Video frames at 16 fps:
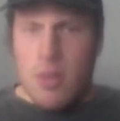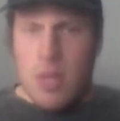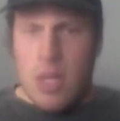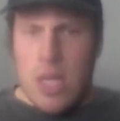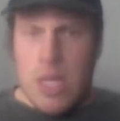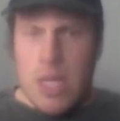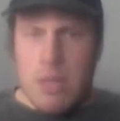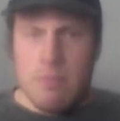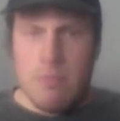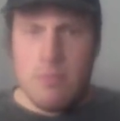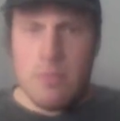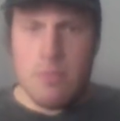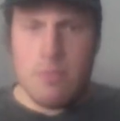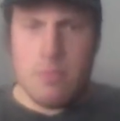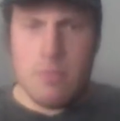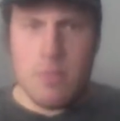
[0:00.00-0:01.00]
uh,
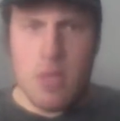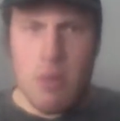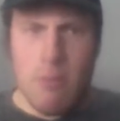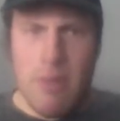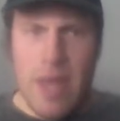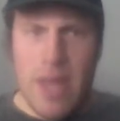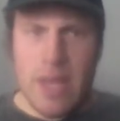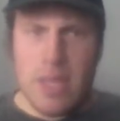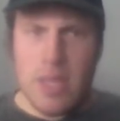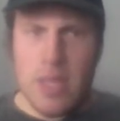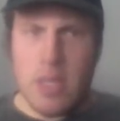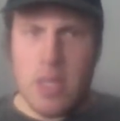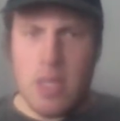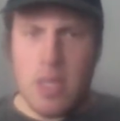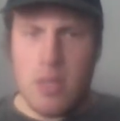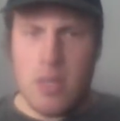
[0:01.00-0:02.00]

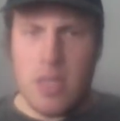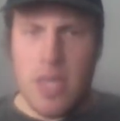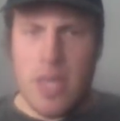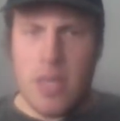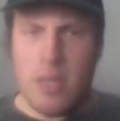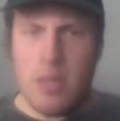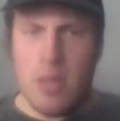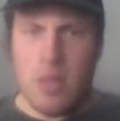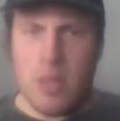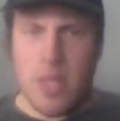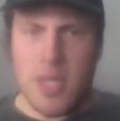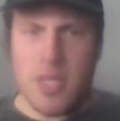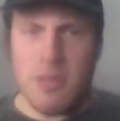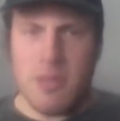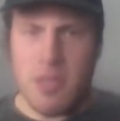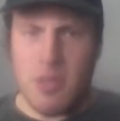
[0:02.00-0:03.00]
arachnid, daddy
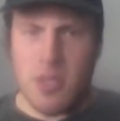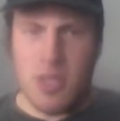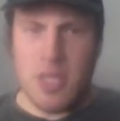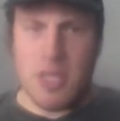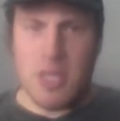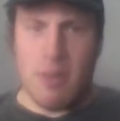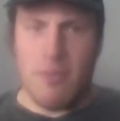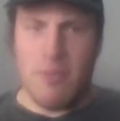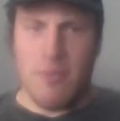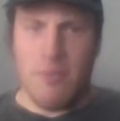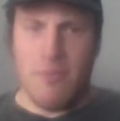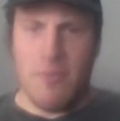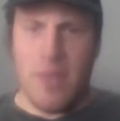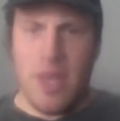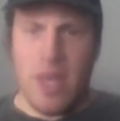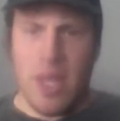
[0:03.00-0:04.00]
longlegs use their chelicerae for
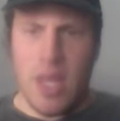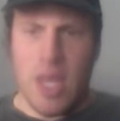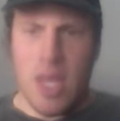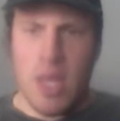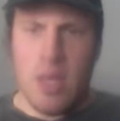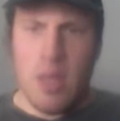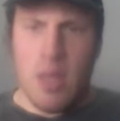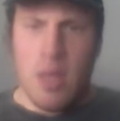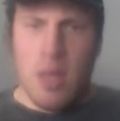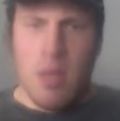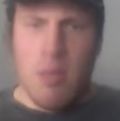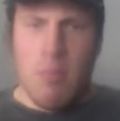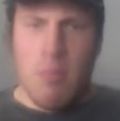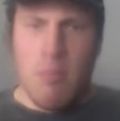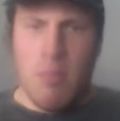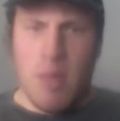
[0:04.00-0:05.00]
feeding,
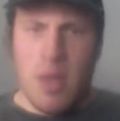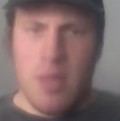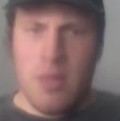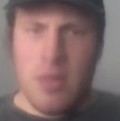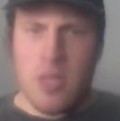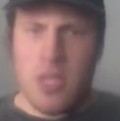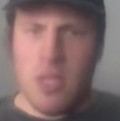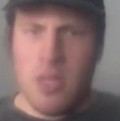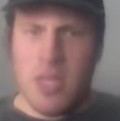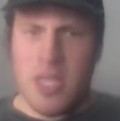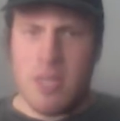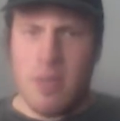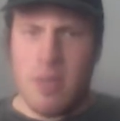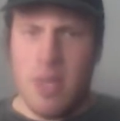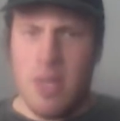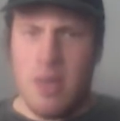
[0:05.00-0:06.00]
but their
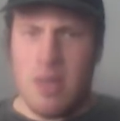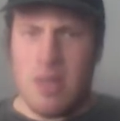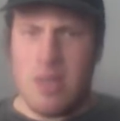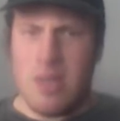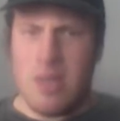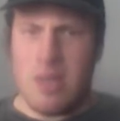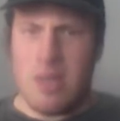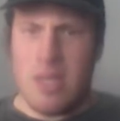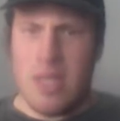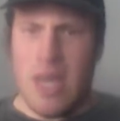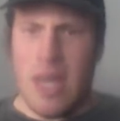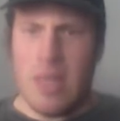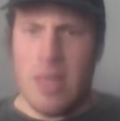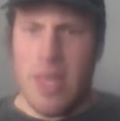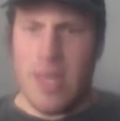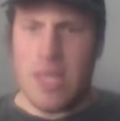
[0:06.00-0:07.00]
chelicerae are
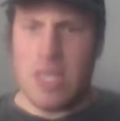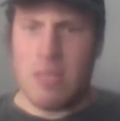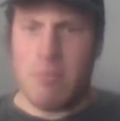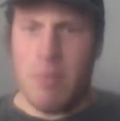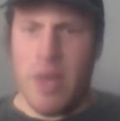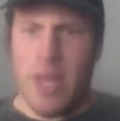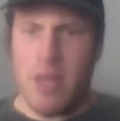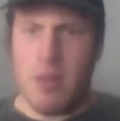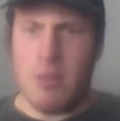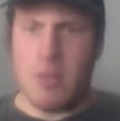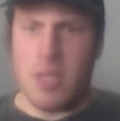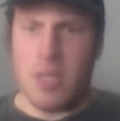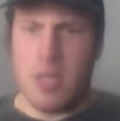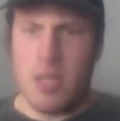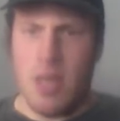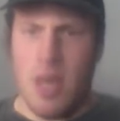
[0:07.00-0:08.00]
not like a
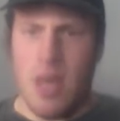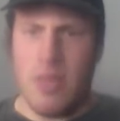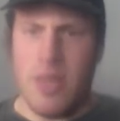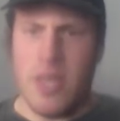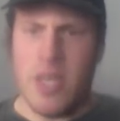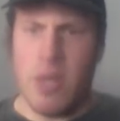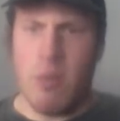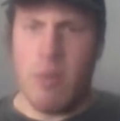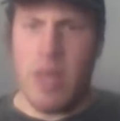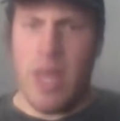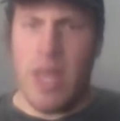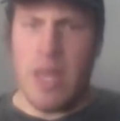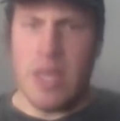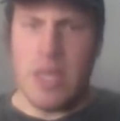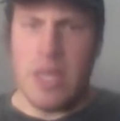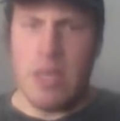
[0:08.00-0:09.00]
spider's. They don't
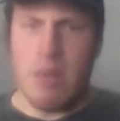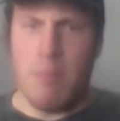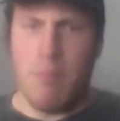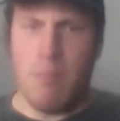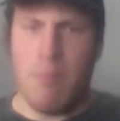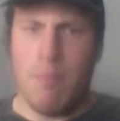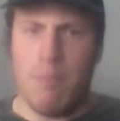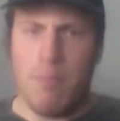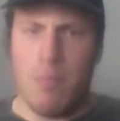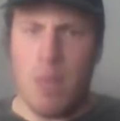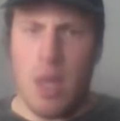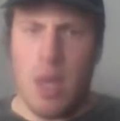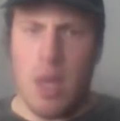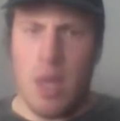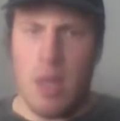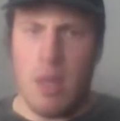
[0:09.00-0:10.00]
end in
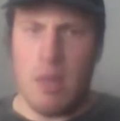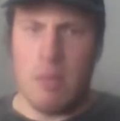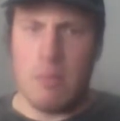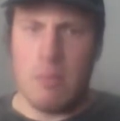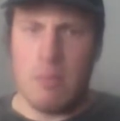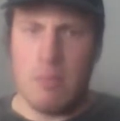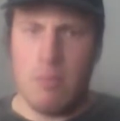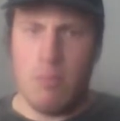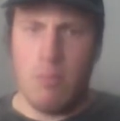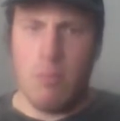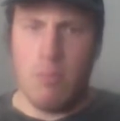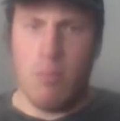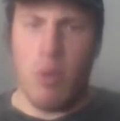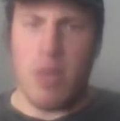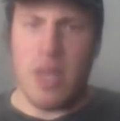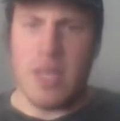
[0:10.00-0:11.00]
uh,
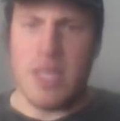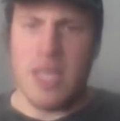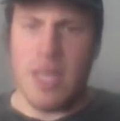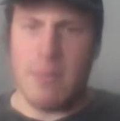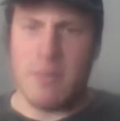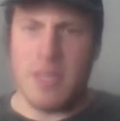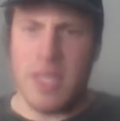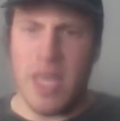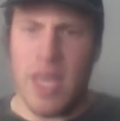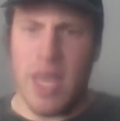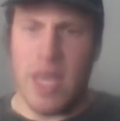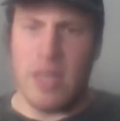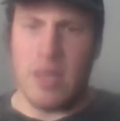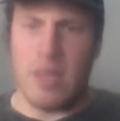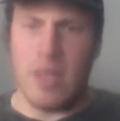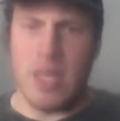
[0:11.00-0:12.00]
pointed tips. They
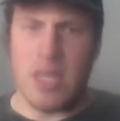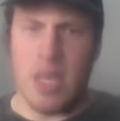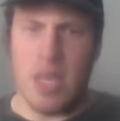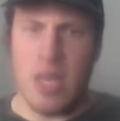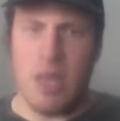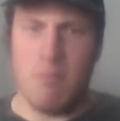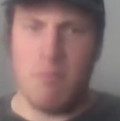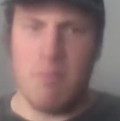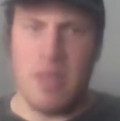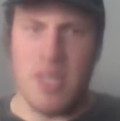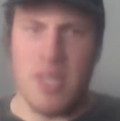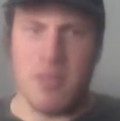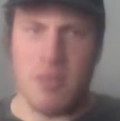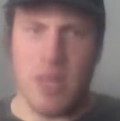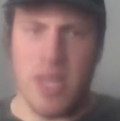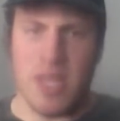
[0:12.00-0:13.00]
end in these
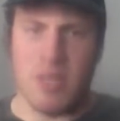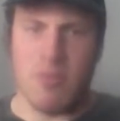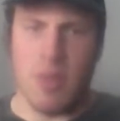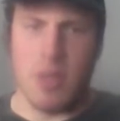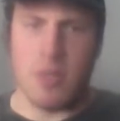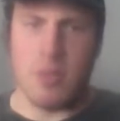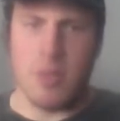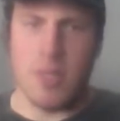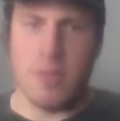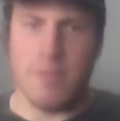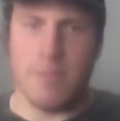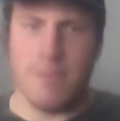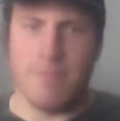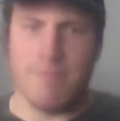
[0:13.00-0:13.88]
pincer-like structures.